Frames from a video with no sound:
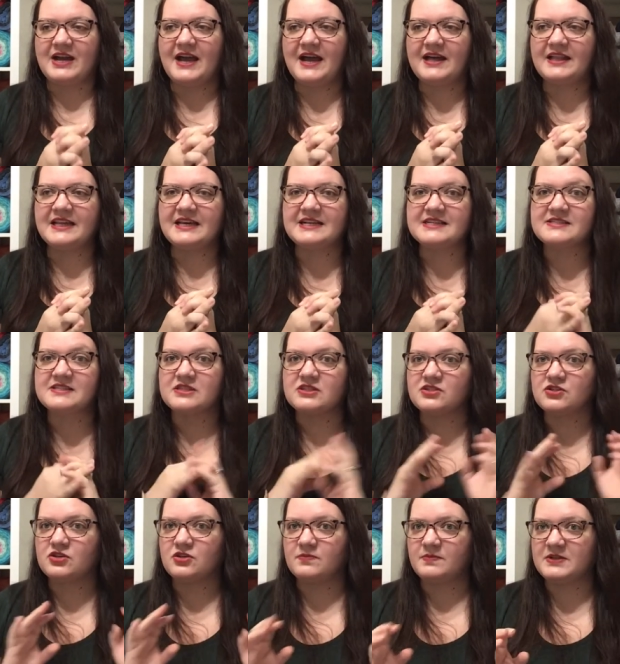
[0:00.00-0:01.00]
Alex the
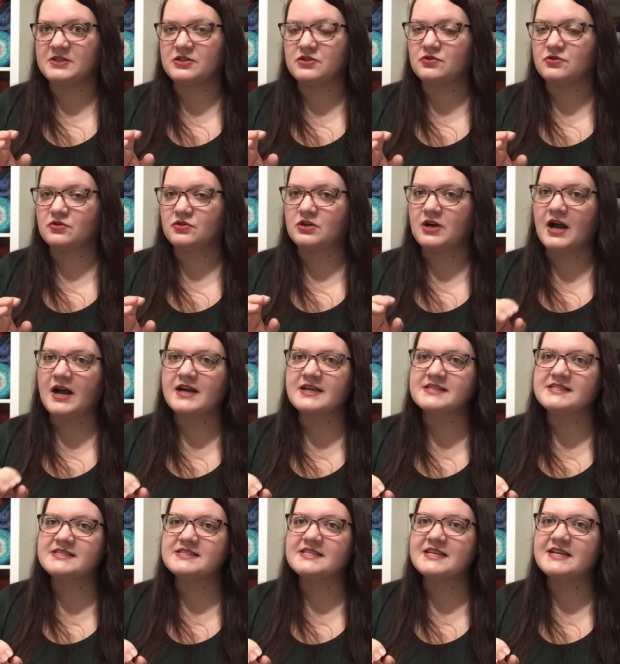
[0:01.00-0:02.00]
Scooby-Doo cross
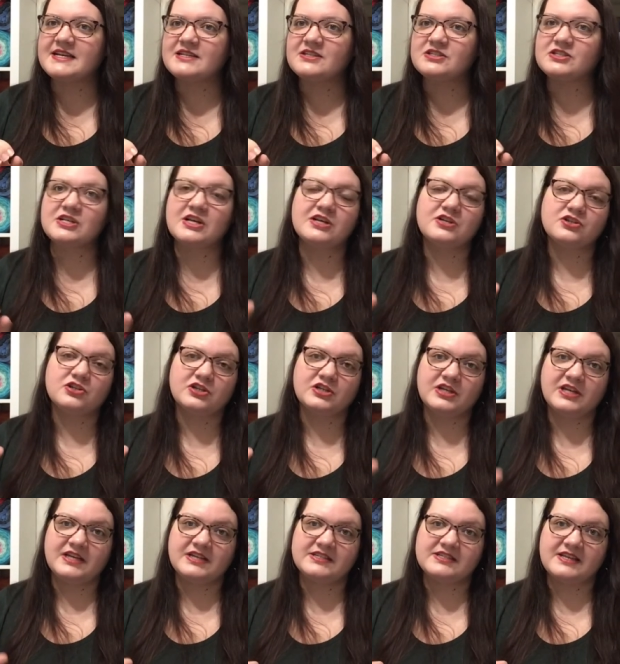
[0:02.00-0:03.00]
stitch and turn
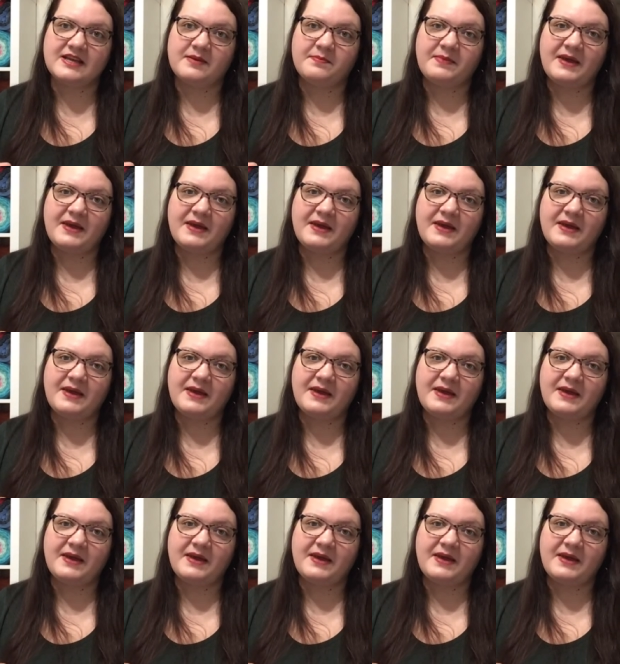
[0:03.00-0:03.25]
it into a